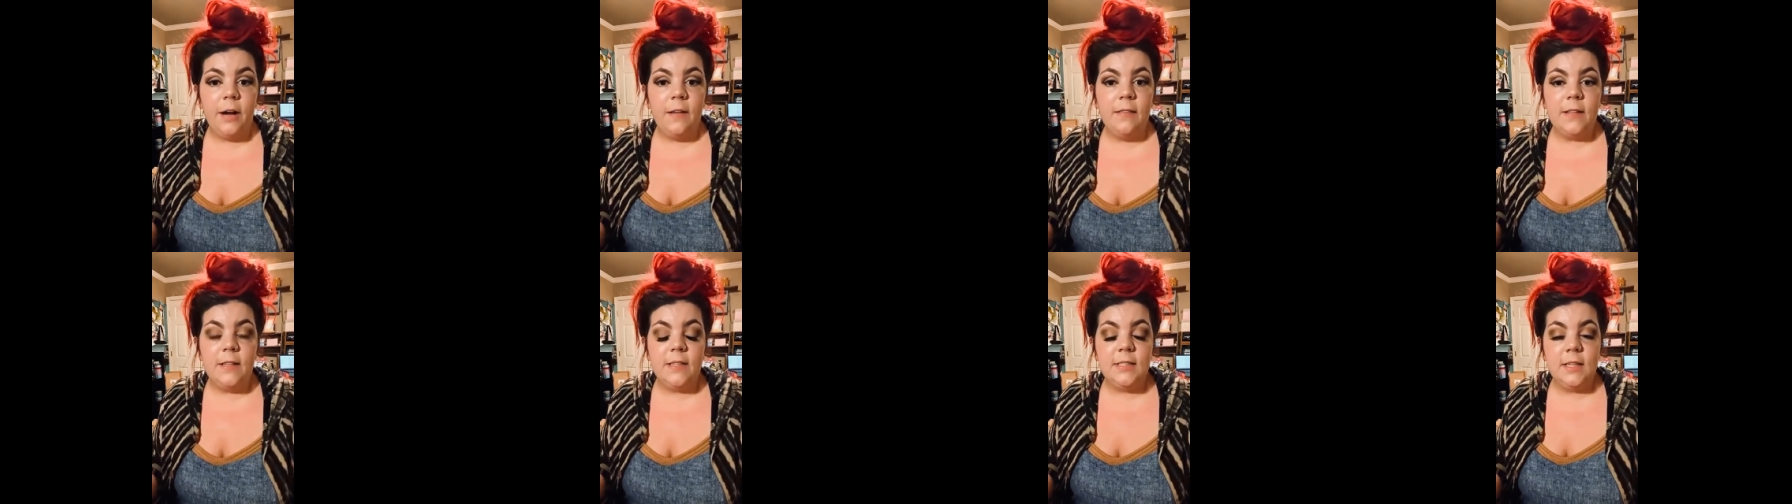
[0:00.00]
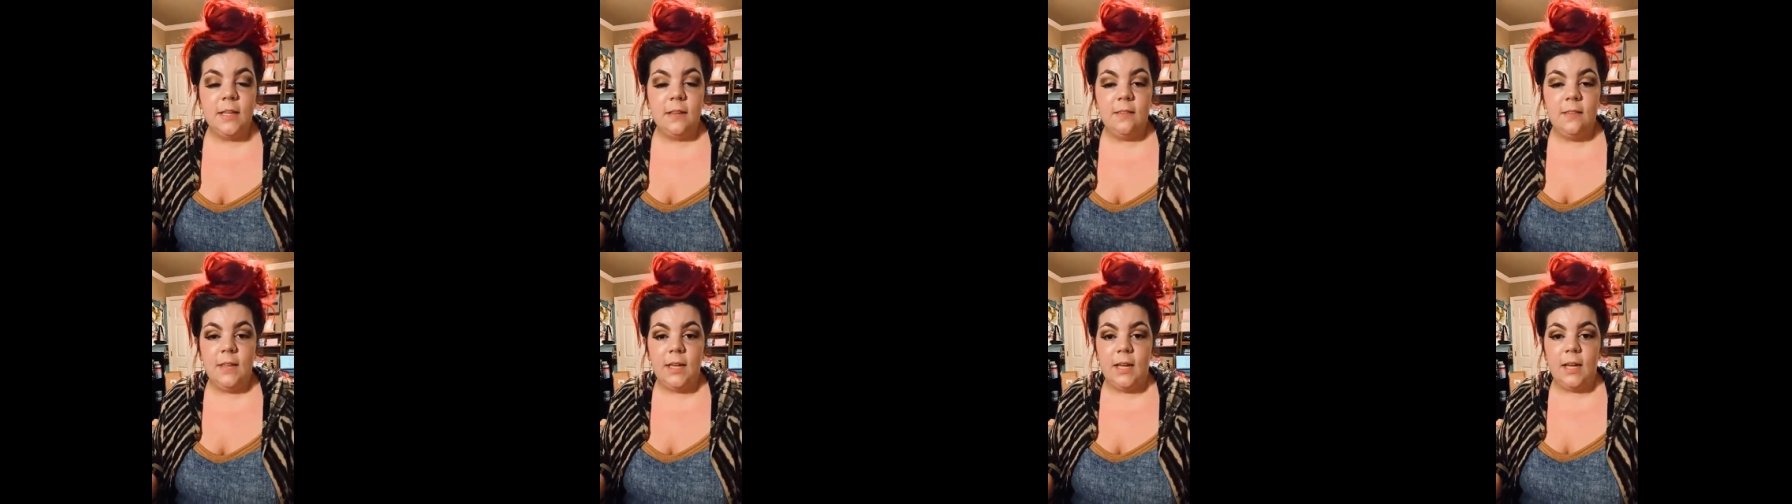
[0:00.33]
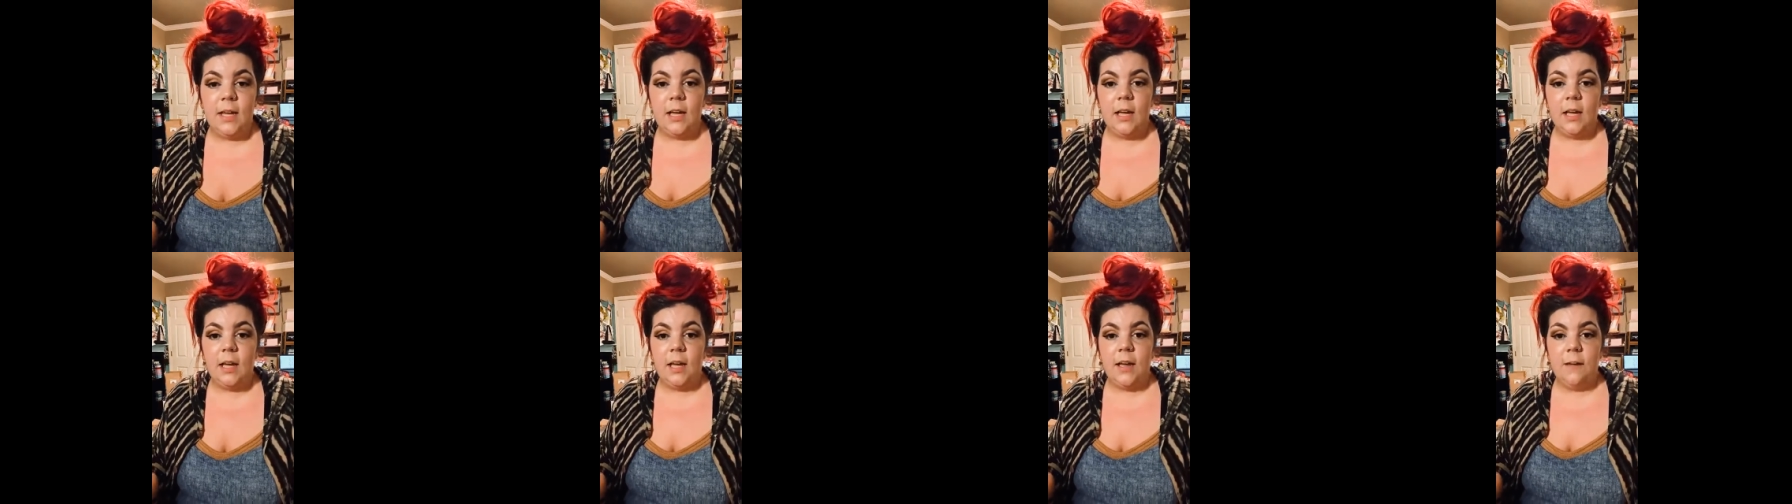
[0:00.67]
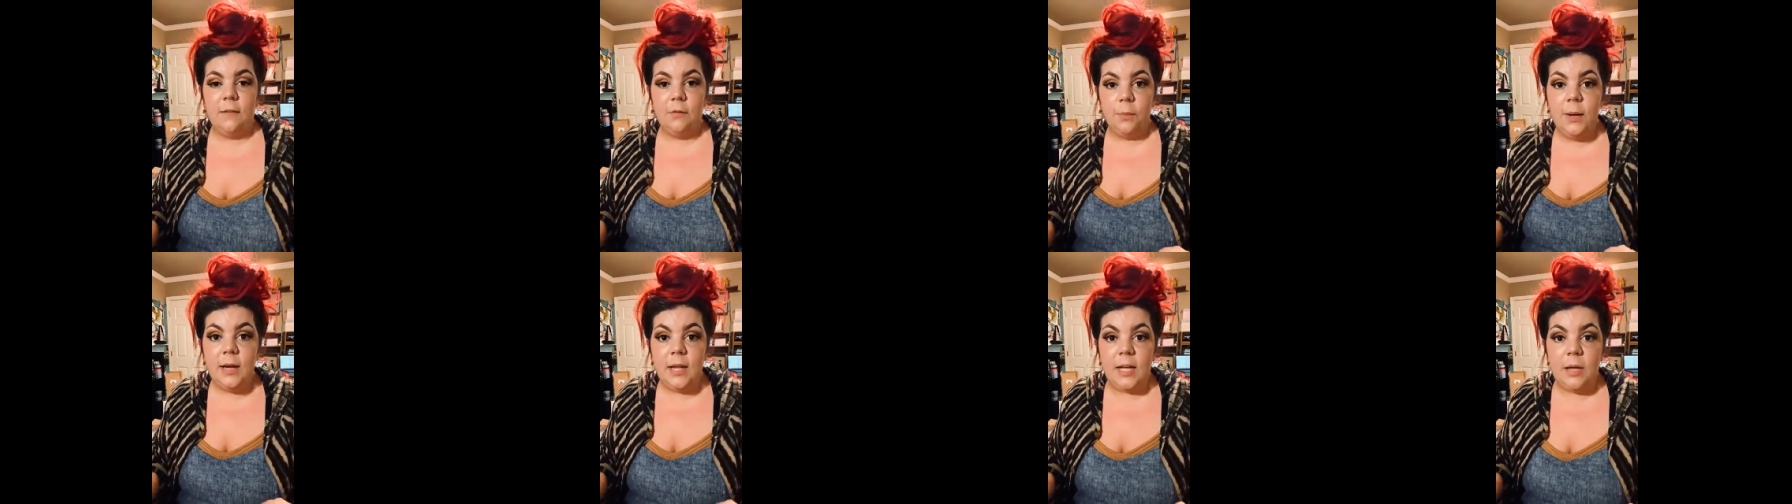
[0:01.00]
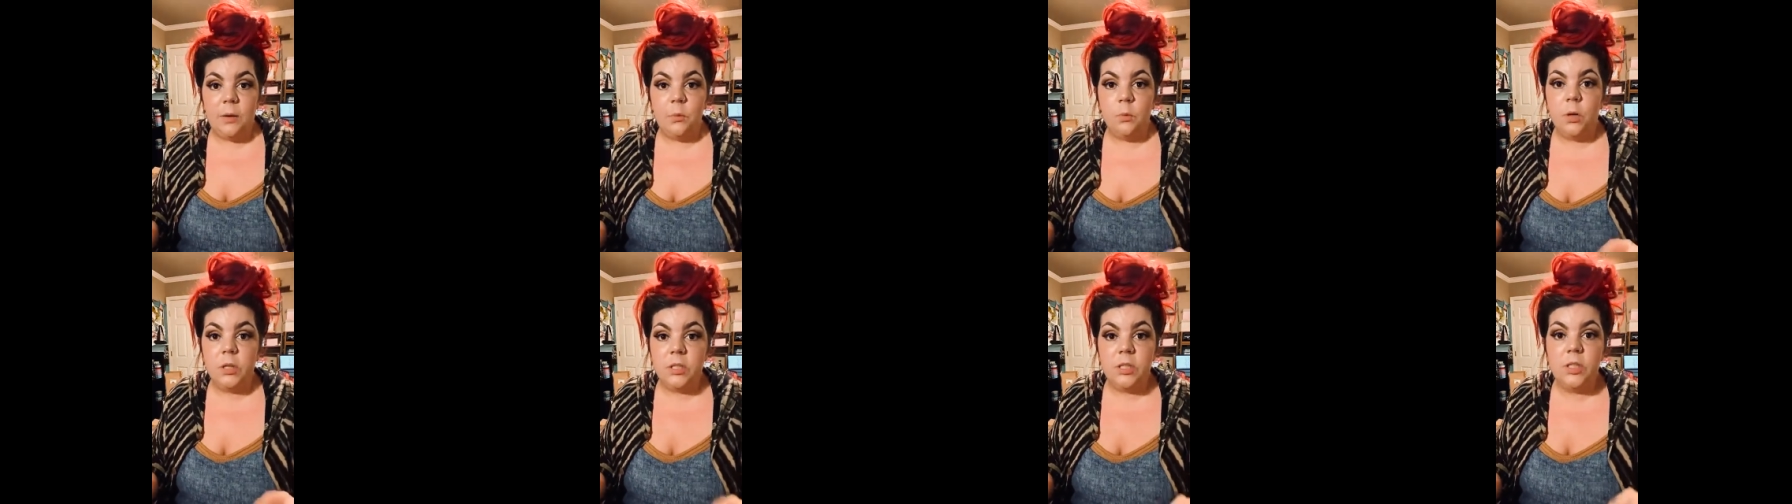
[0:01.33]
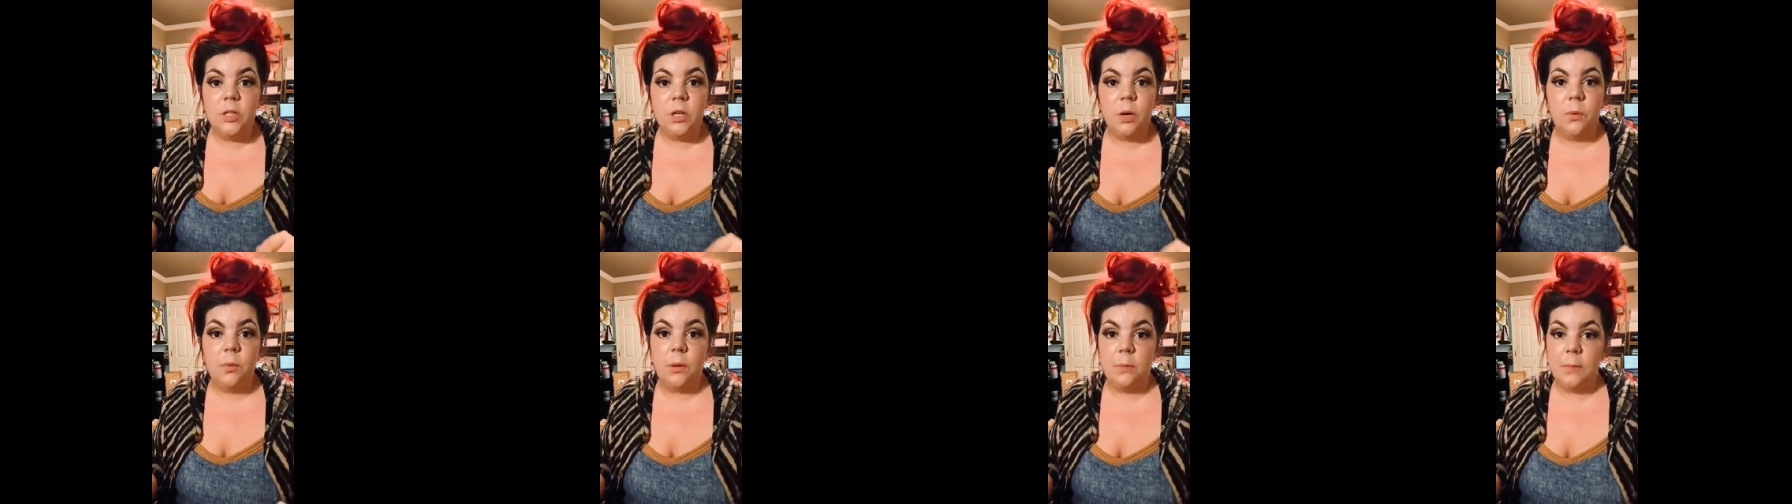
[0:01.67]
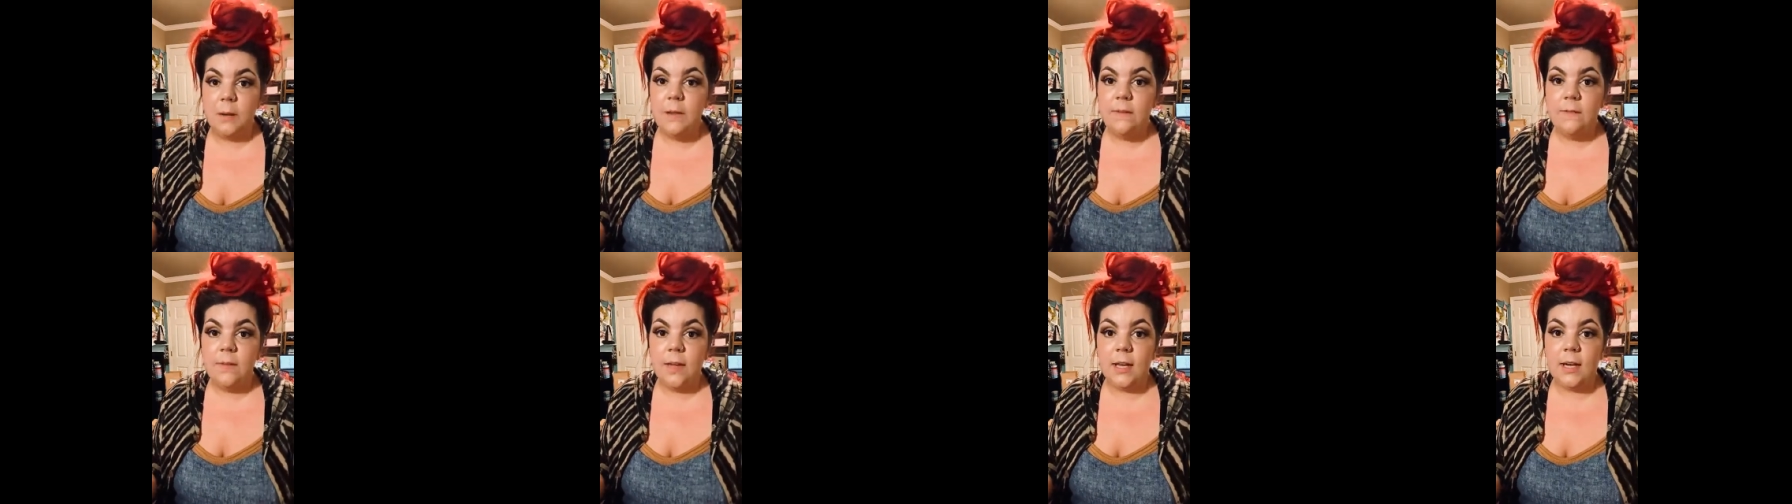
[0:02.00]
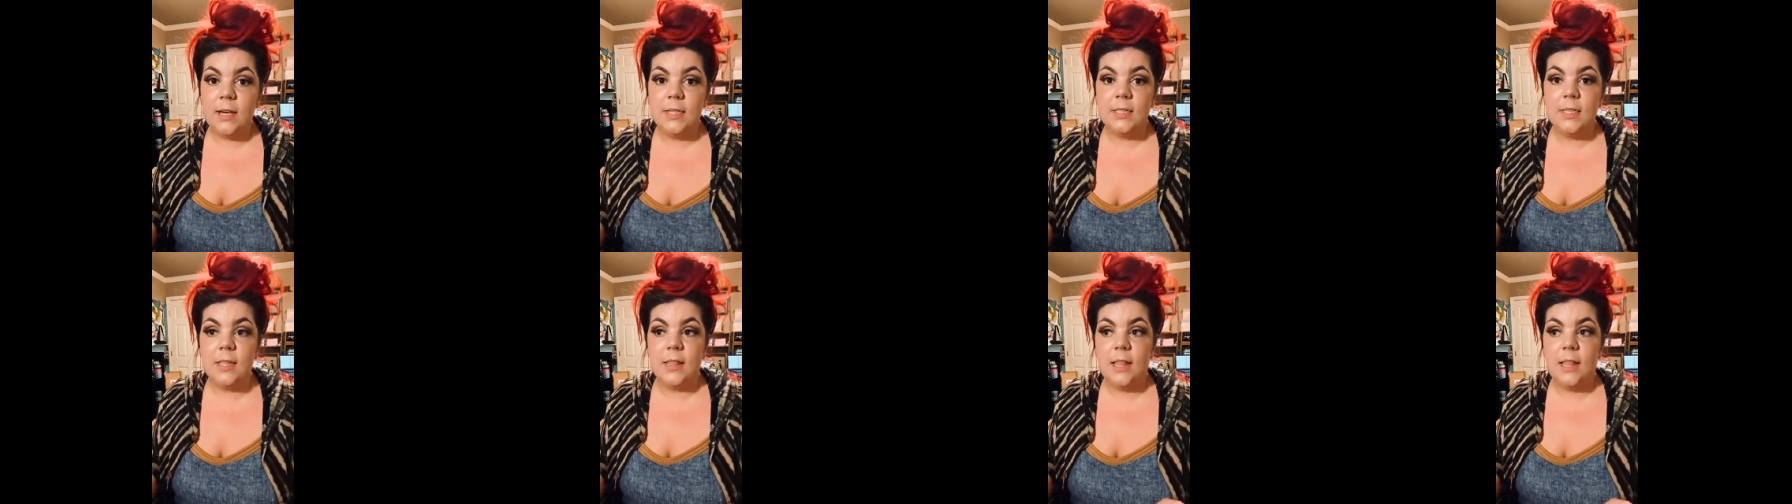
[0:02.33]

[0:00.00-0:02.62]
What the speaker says: and then suddenly everybody wants to know what a minivan is,